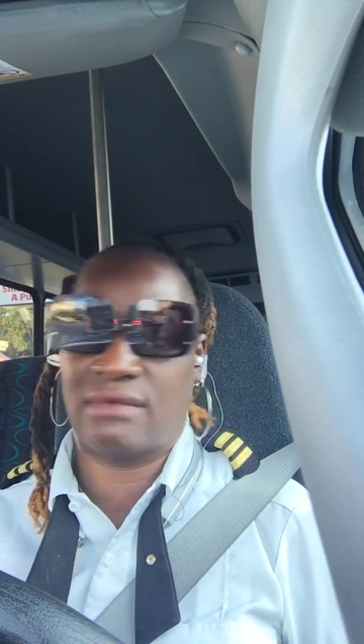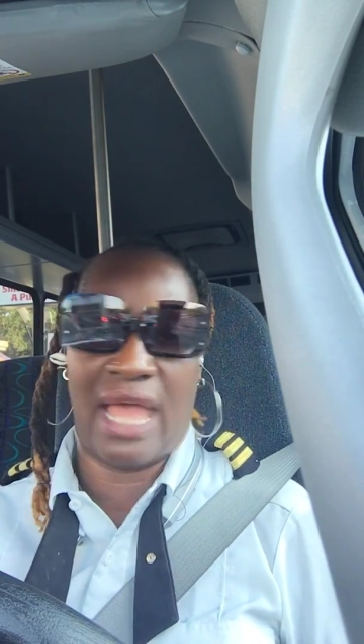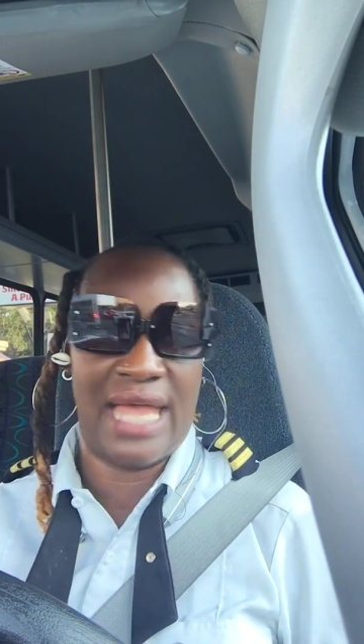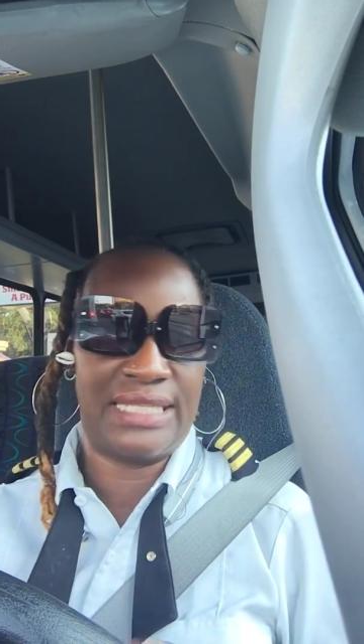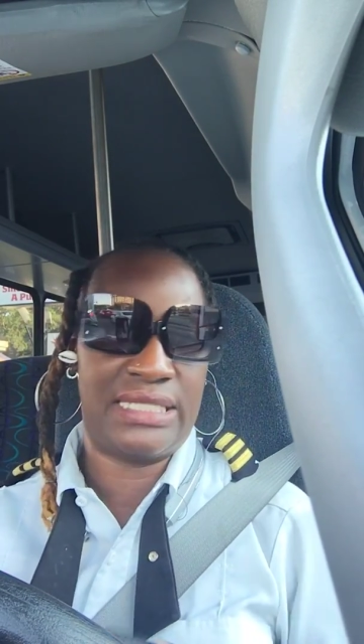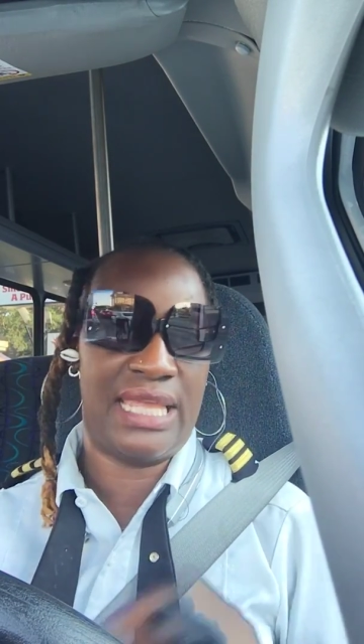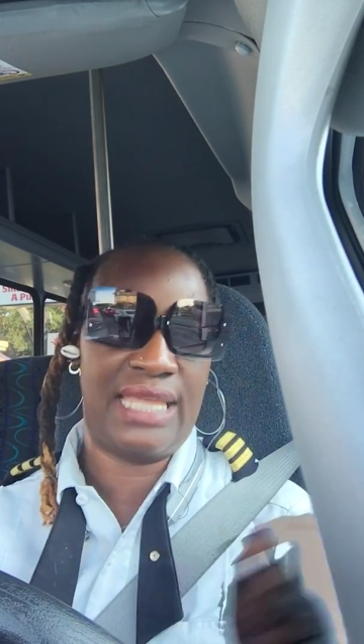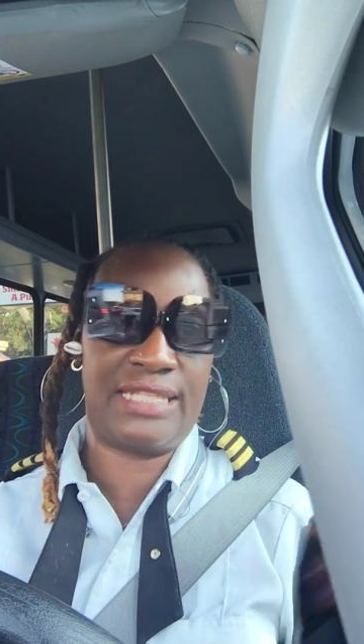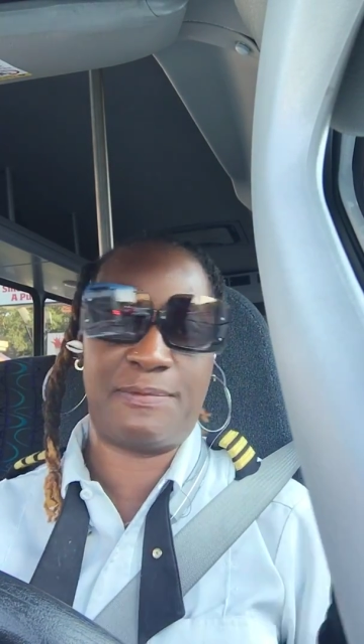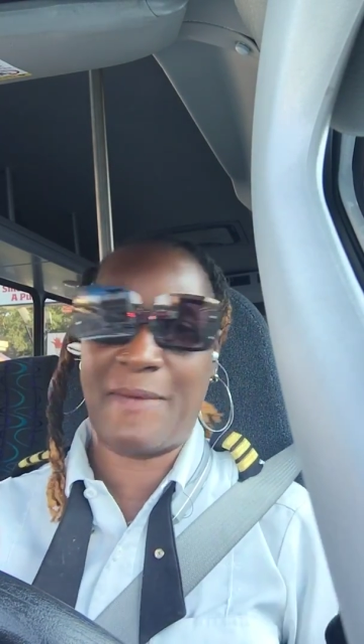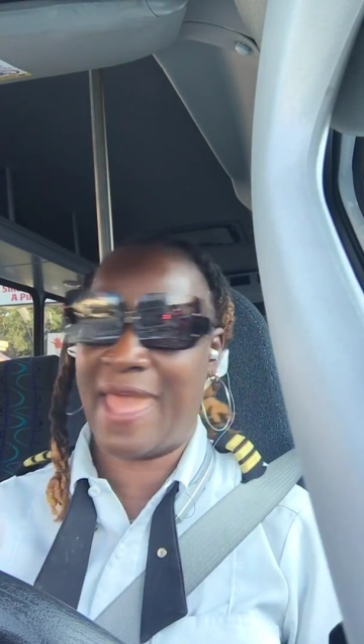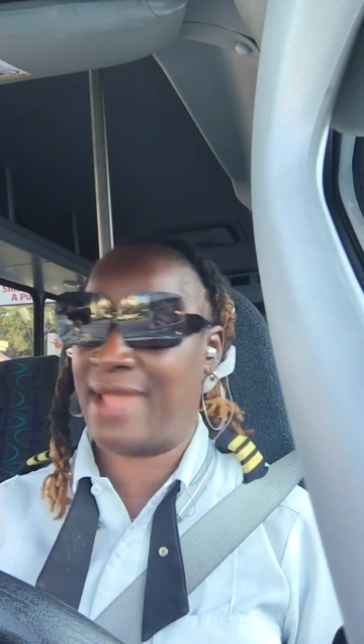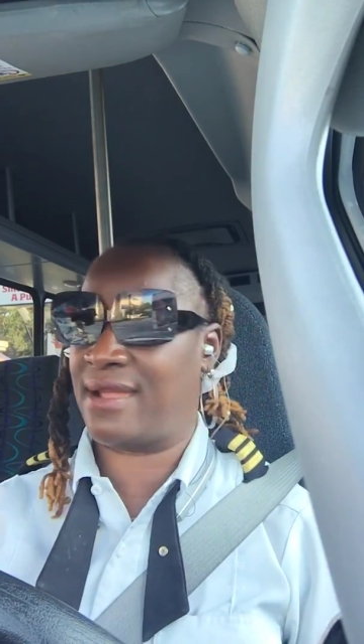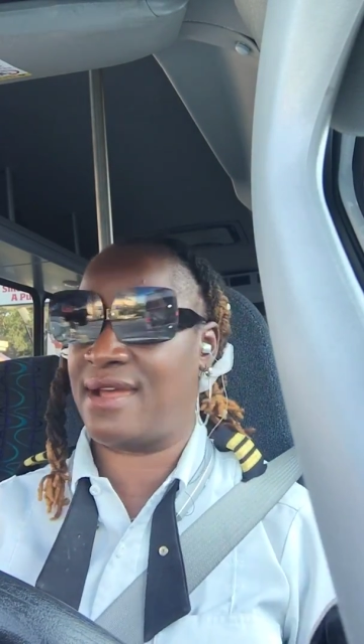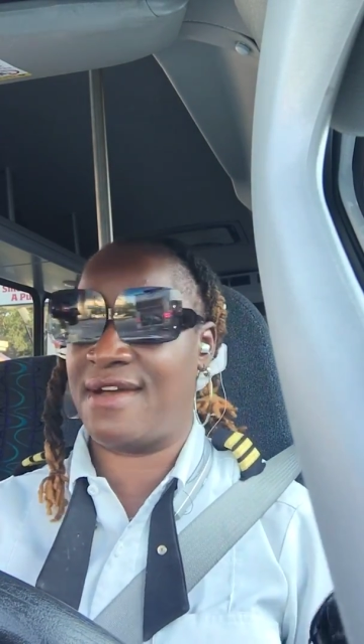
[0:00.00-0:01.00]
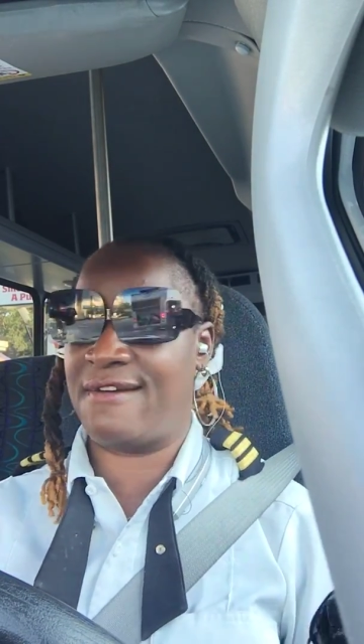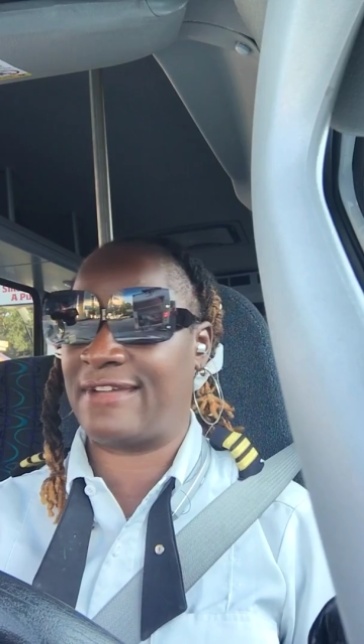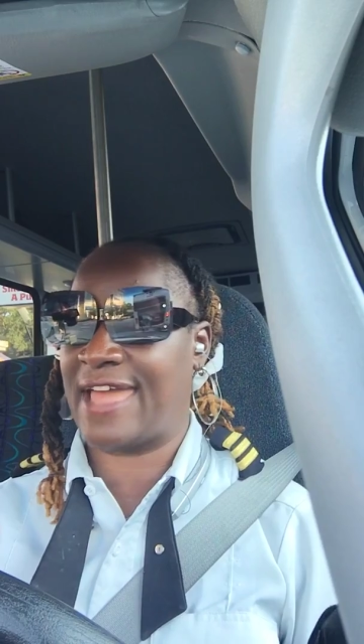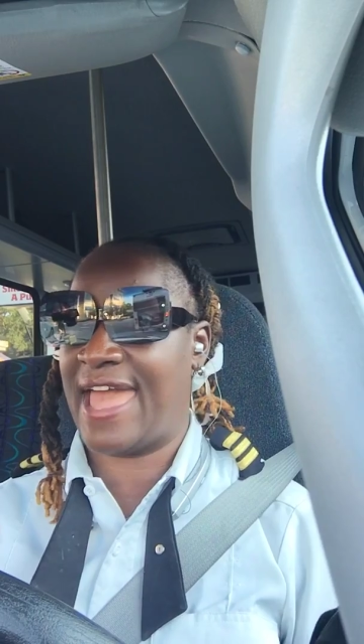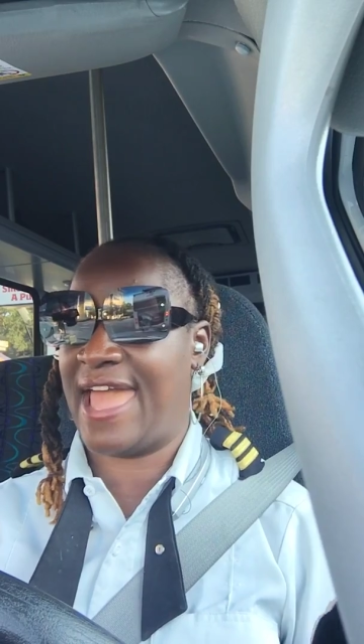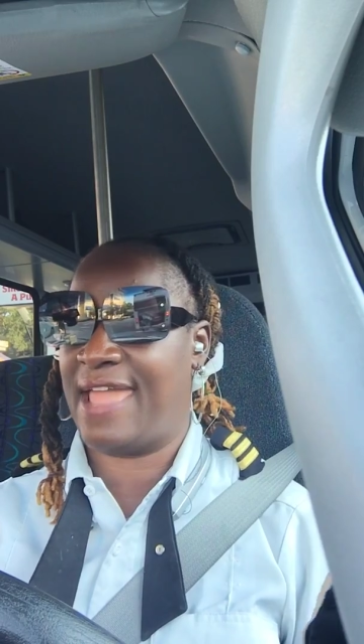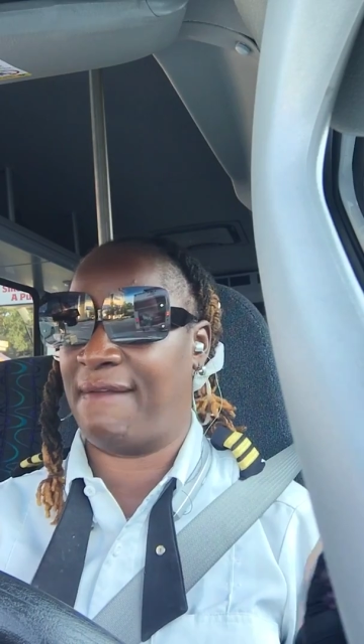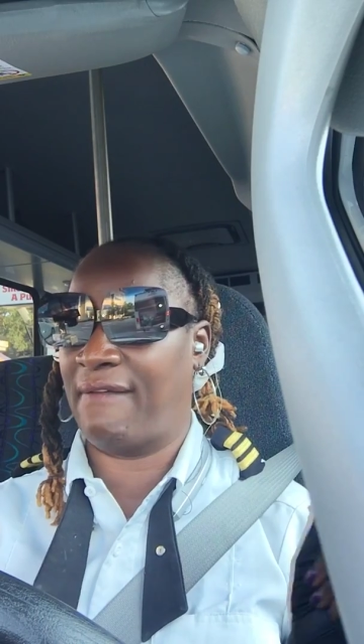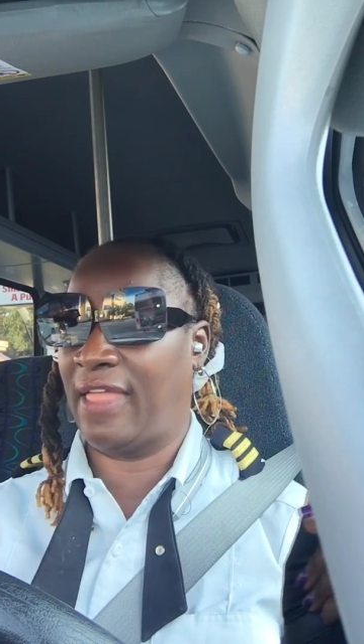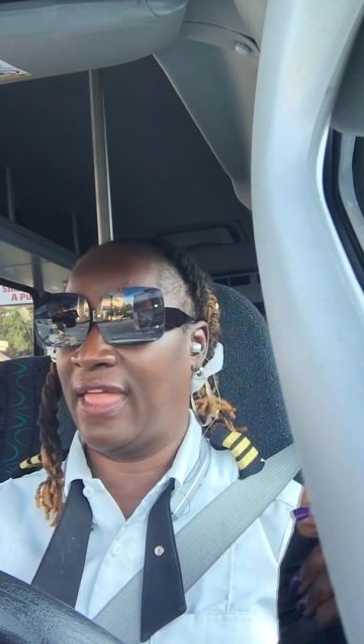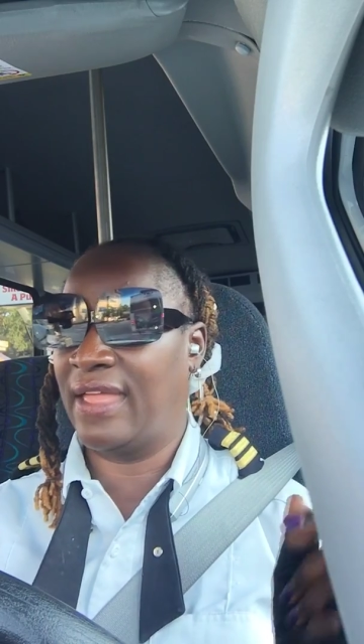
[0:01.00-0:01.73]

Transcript: I text back, okay.